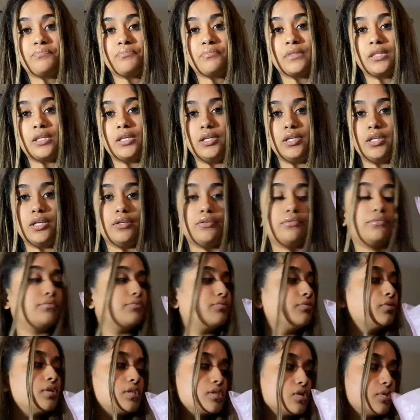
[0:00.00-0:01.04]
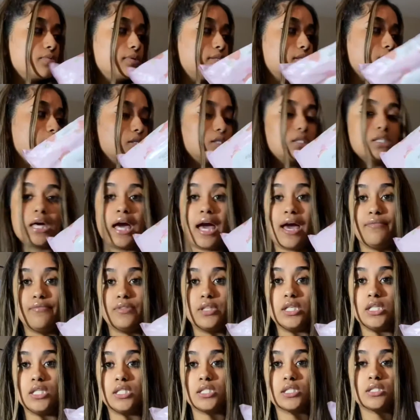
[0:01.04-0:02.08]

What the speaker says: you know, it's always good to have these.